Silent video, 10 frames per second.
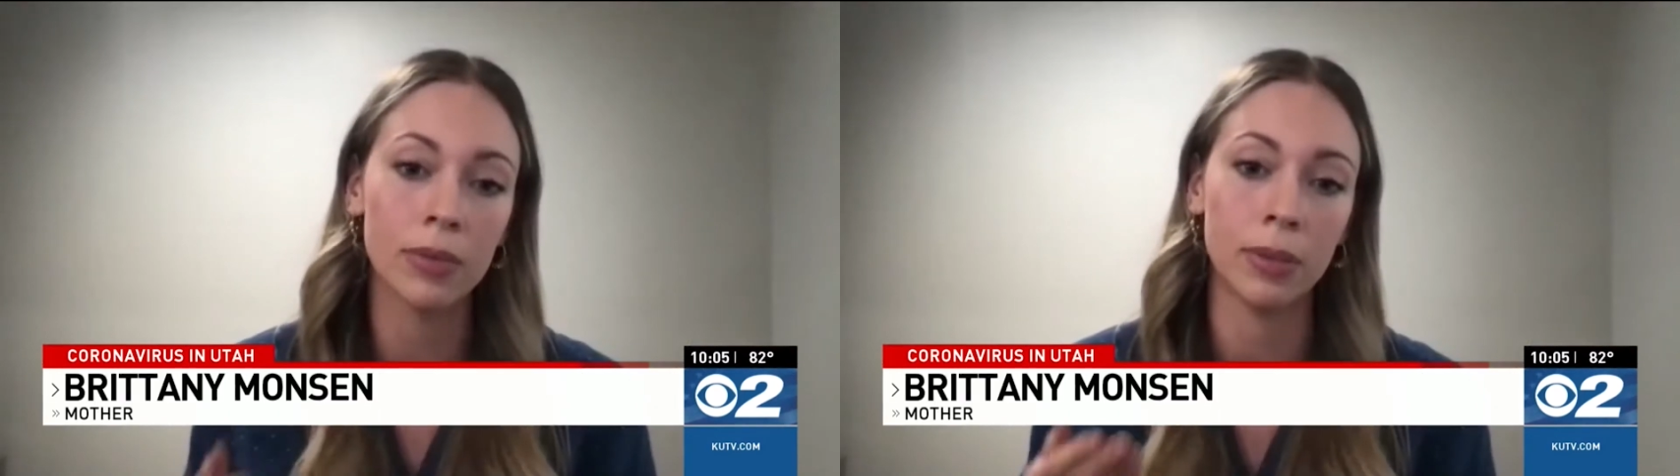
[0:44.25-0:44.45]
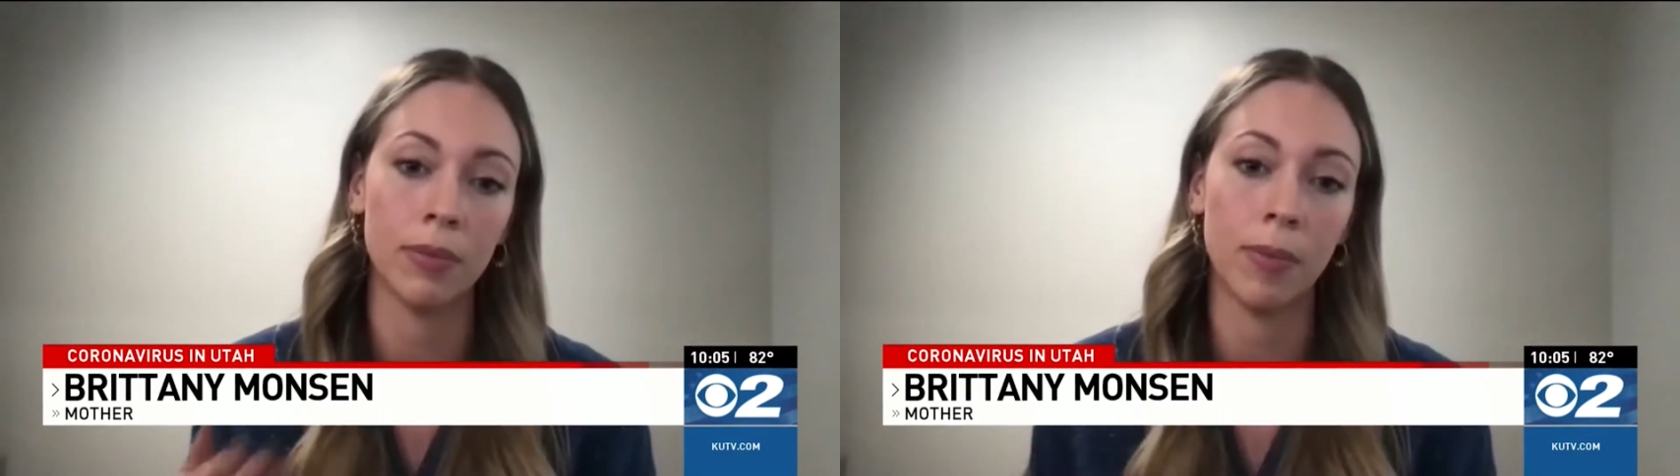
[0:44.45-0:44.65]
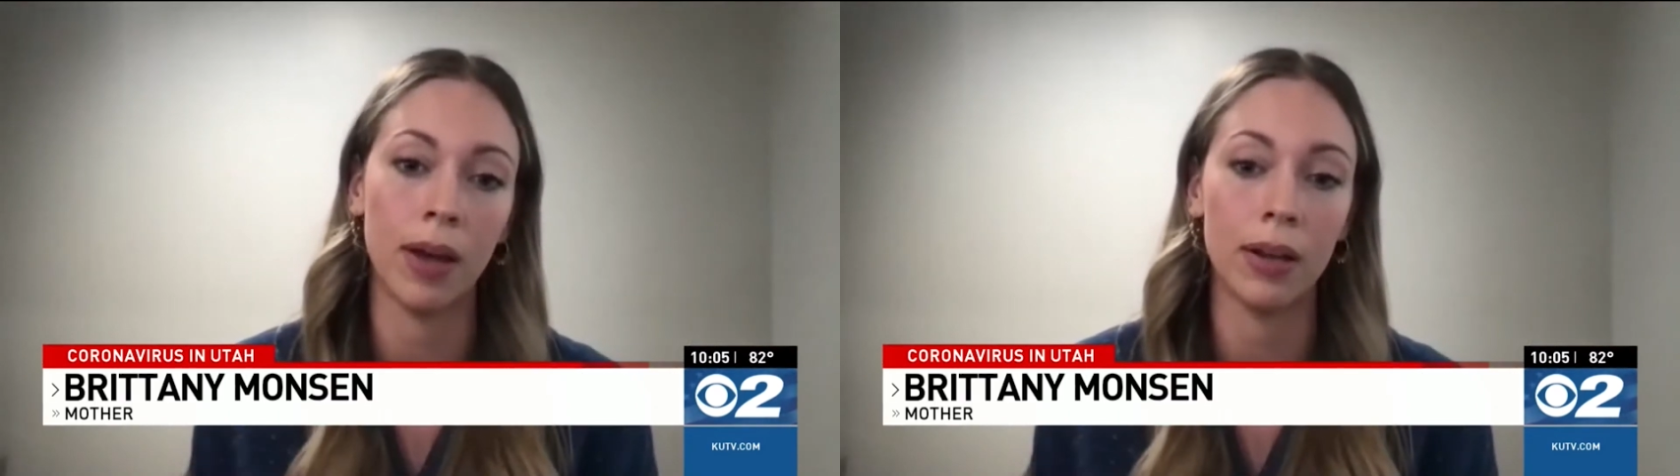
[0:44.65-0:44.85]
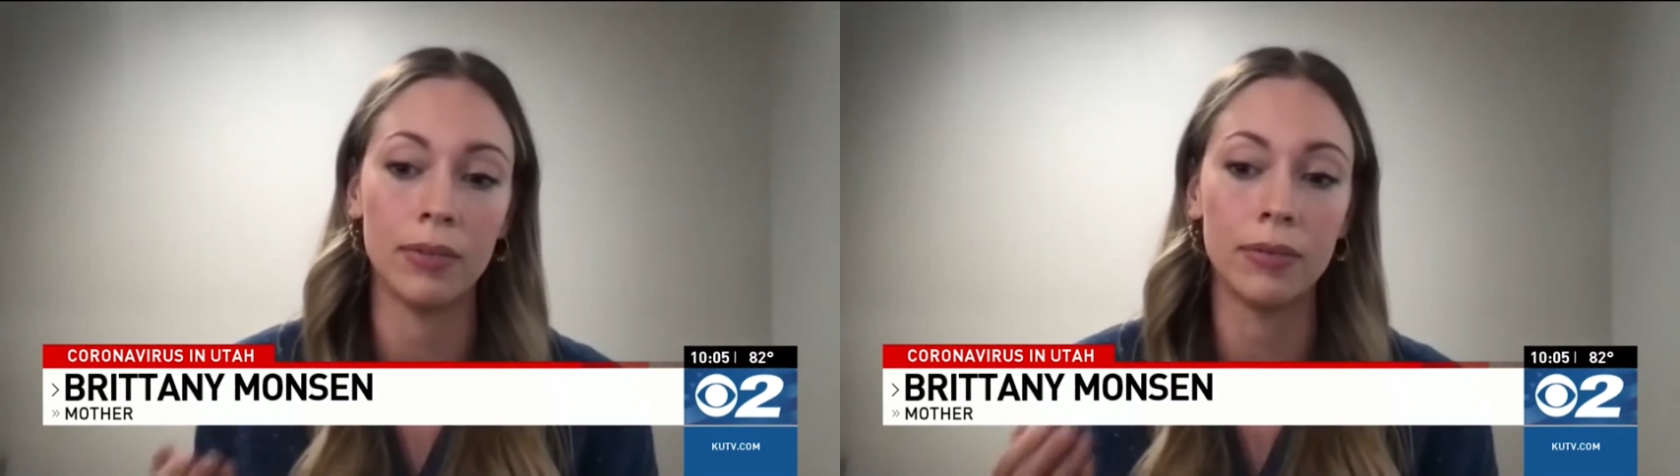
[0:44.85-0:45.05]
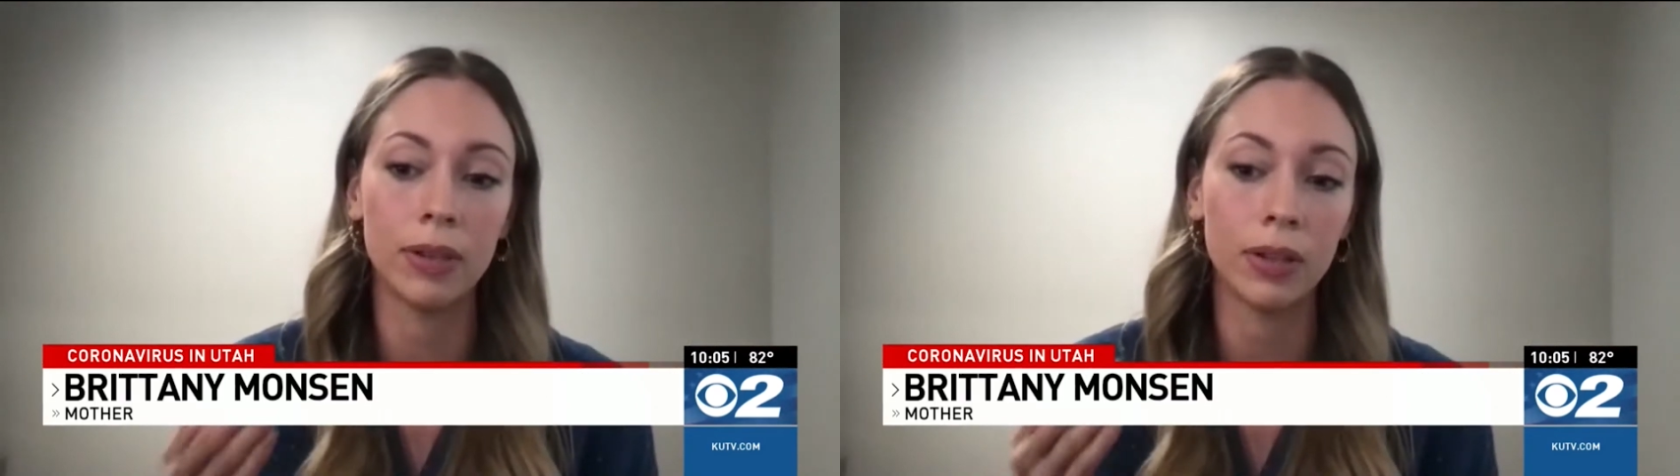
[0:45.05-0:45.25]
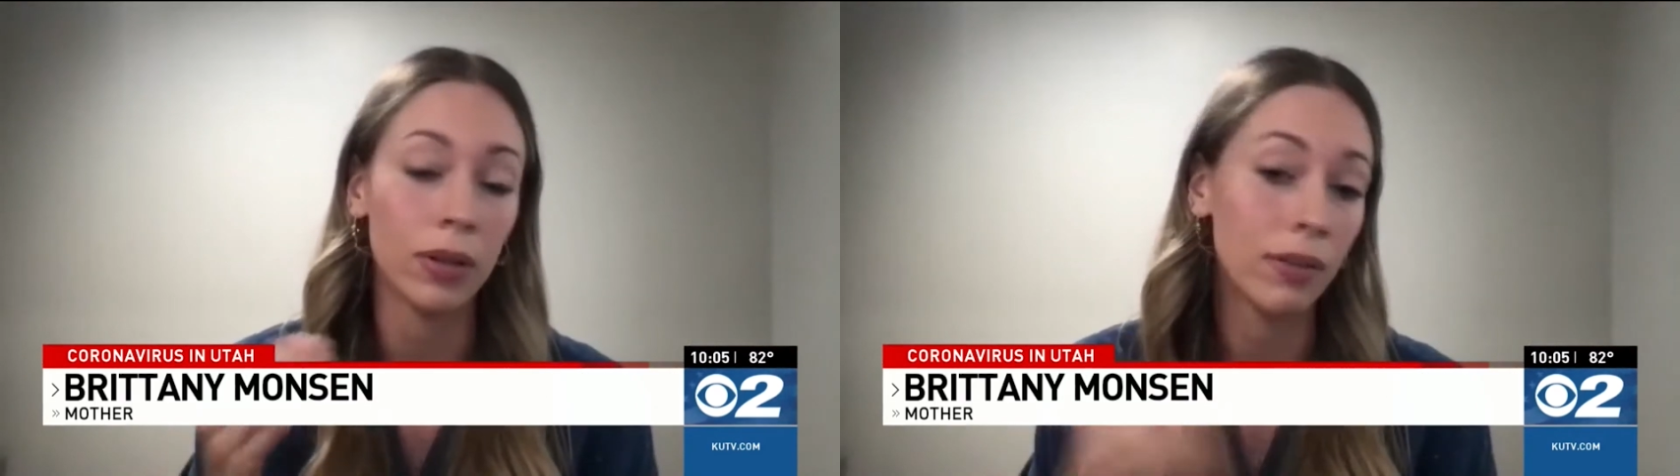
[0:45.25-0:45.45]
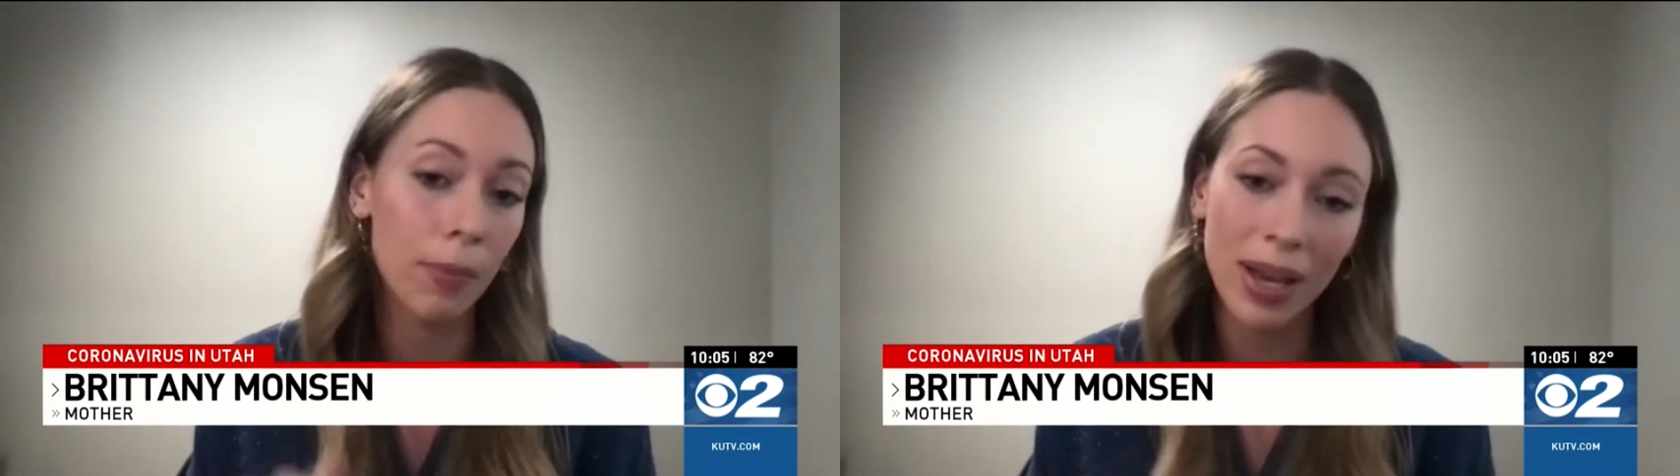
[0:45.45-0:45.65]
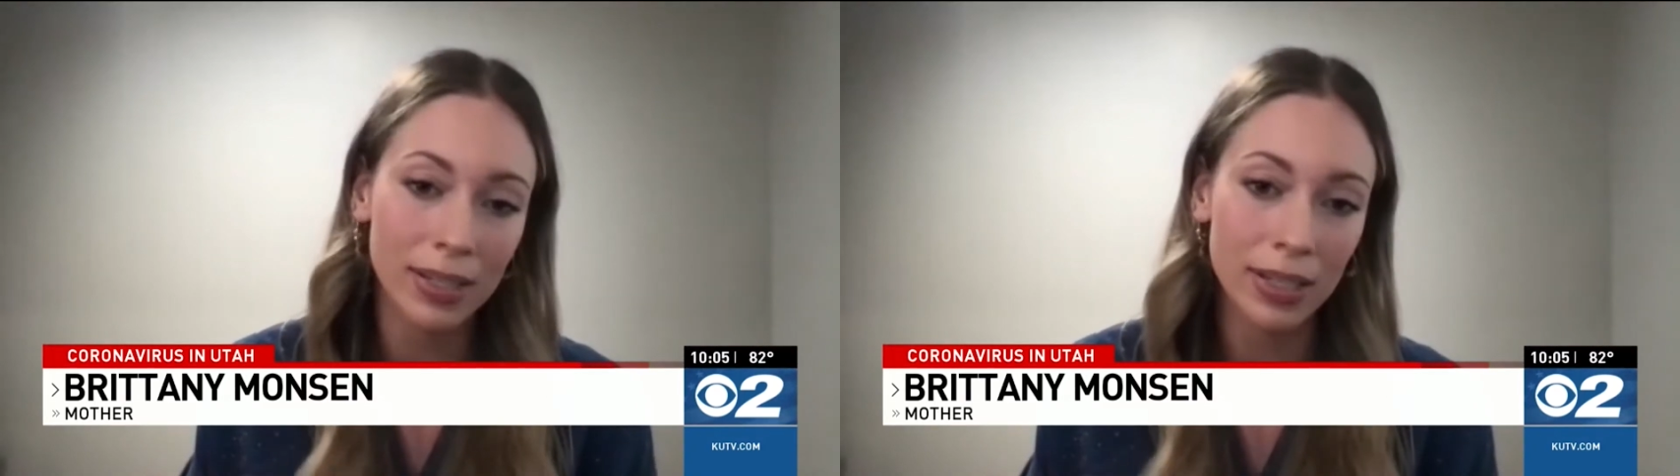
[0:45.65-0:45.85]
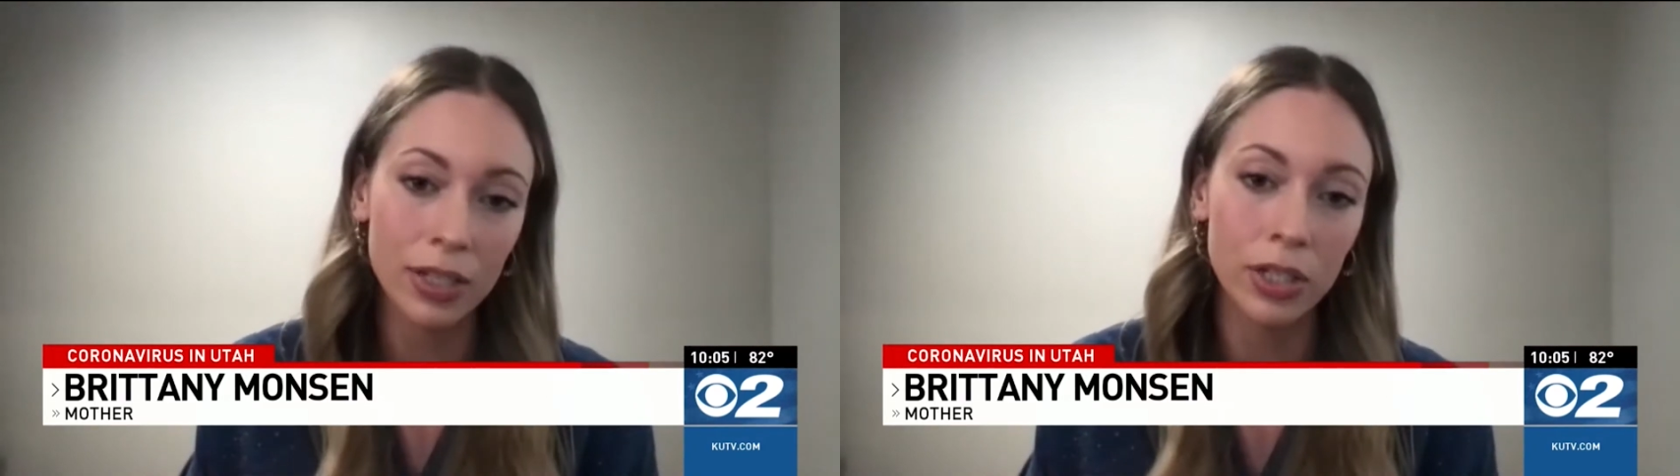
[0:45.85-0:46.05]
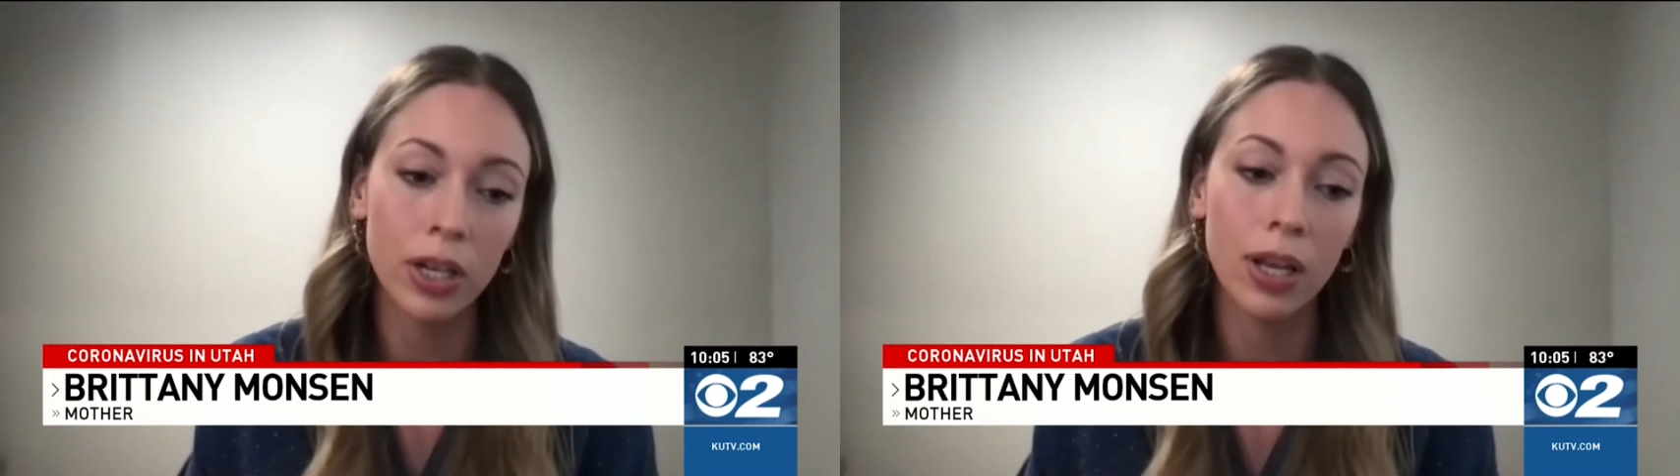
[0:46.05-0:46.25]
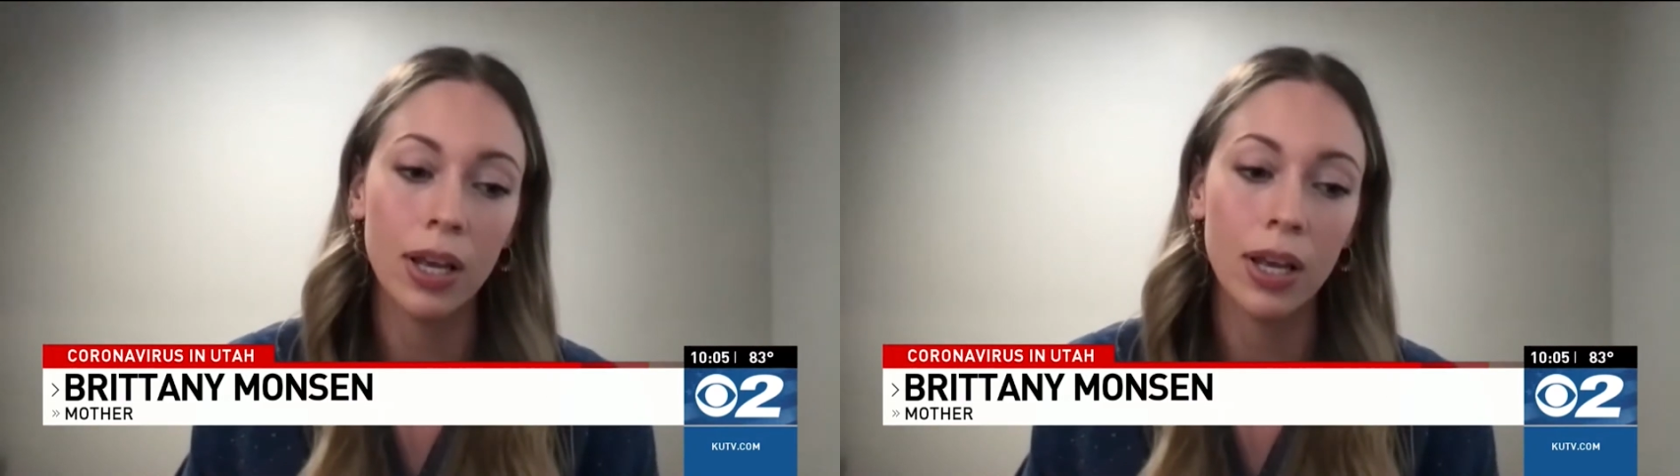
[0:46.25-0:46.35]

Some of them had you leave a message.